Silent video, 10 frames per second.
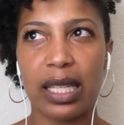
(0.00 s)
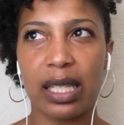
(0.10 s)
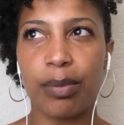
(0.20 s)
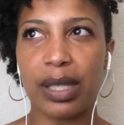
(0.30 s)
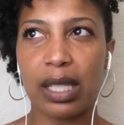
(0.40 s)

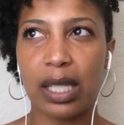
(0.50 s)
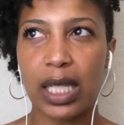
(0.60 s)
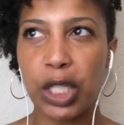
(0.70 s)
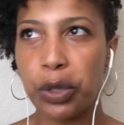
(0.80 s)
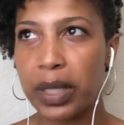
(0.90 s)
this
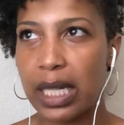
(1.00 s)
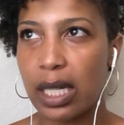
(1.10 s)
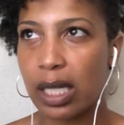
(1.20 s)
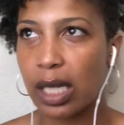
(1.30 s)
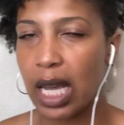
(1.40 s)

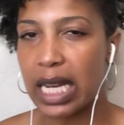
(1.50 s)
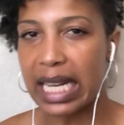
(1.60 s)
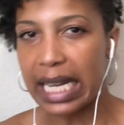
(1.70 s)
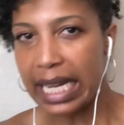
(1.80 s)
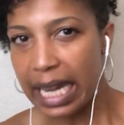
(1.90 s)
mysterious,
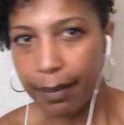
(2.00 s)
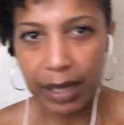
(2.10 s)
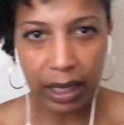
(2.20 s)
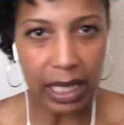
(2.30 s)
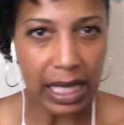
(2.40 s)

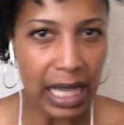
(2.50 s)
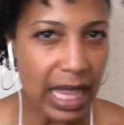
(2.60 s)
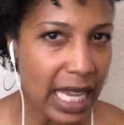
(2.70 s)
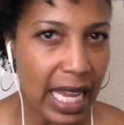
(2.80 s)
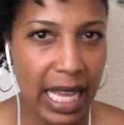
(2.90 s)
nebulous
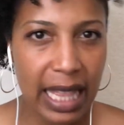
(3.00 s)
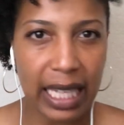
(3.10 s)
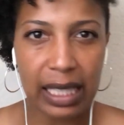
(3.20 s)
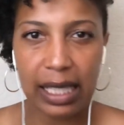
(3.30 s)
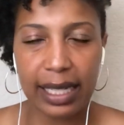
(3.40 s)
thing
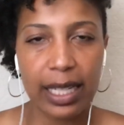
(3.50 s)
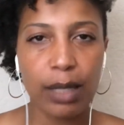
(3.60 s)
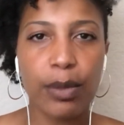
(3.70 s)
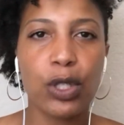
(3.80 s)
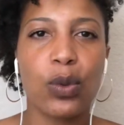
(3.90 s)
that's
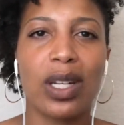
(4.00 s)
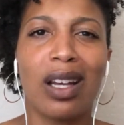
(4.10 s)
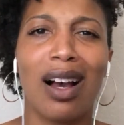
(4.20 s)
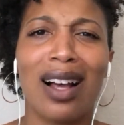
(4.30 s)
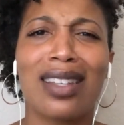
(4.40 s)
standing
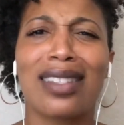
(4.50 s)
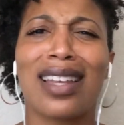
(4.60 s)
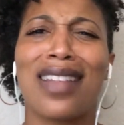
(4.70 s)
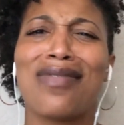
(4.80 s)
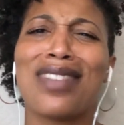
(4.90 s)
between us
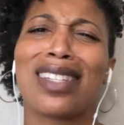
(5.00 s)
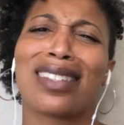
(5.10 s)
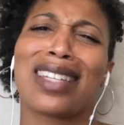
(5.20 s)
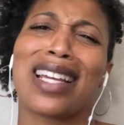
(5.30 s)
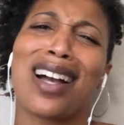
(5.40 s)
and
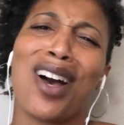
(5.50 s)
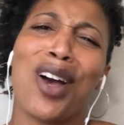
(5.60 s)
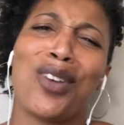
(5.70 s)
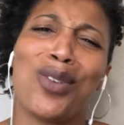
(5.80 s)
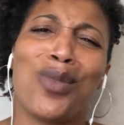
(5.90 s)
this like
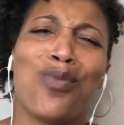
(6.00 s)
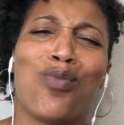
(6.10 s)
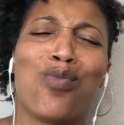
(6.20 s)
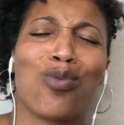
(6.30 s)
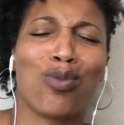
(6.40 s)

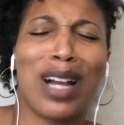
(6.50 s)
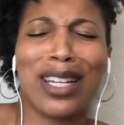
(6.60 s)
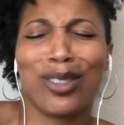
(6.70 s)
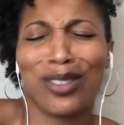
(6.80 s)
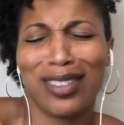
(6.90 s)

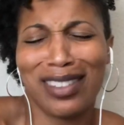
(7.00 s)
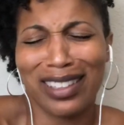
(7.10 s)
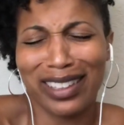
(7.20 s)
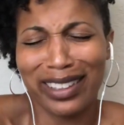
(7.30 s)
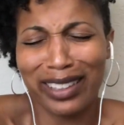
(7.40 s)
unbridled,
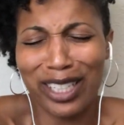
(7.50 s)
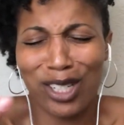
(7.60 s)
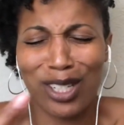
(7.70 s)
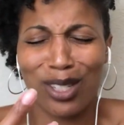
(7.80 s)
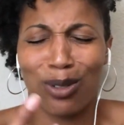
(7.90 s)

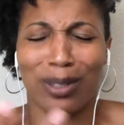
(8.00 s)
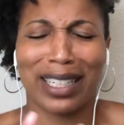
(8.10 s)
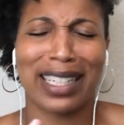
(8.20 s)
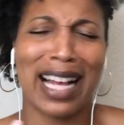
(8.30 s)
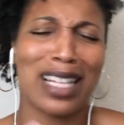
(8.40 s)
delicious,
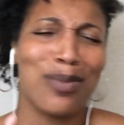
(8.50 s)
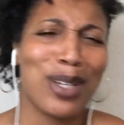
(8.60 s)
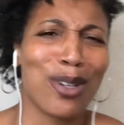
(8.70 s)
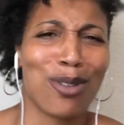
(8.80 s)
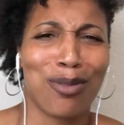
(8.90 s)

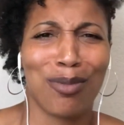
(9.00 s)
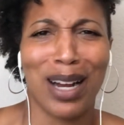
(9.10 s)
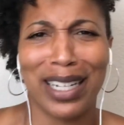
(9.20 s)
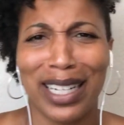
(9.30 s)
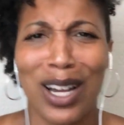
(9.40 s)
orgasmic,
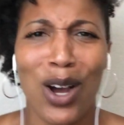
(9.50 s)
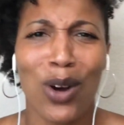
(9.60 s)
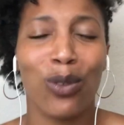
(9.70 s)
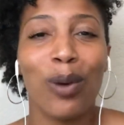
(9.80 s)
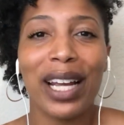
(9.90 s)
erotic
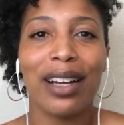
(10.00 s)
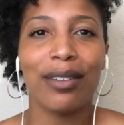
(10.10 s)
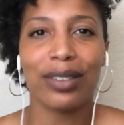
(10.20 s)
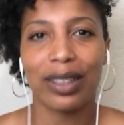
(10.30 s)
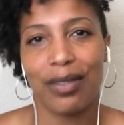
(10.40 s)
way
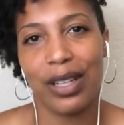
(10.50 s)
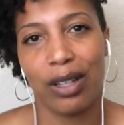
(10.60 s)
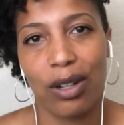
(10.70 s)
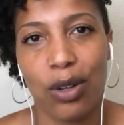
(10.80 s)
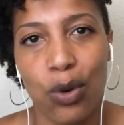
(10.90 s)
of living
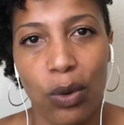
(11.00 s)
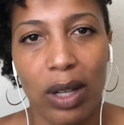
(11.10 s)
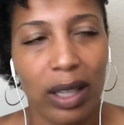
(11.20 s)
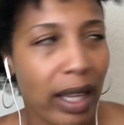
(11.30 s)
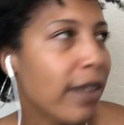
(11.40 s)
our own
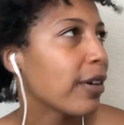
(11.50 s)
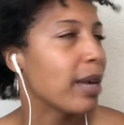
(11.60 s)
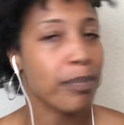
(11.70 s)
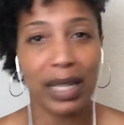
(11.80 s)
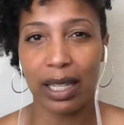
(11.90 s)
life
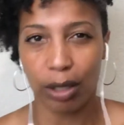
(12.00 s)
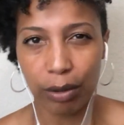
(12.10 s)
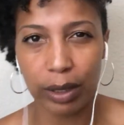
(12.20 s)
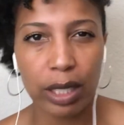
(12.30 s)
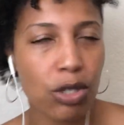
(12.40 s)
and being in our
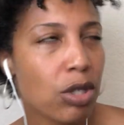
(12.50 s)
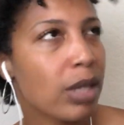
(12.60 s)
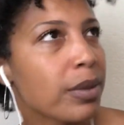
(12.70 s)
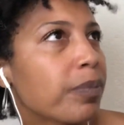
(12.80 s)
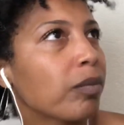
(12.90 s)

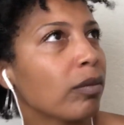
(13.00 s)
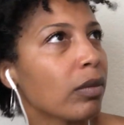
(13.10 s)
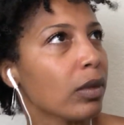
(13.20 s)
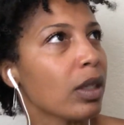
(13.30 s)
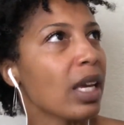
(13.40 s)
relationships.
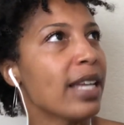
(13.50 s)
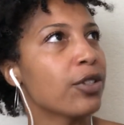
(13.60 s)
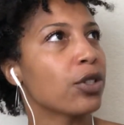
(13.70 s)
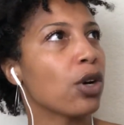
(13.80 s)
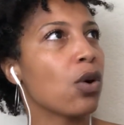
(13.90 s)

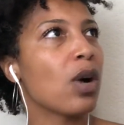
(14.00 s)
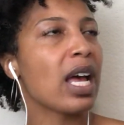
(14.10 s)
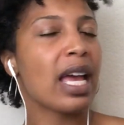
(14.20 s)
And so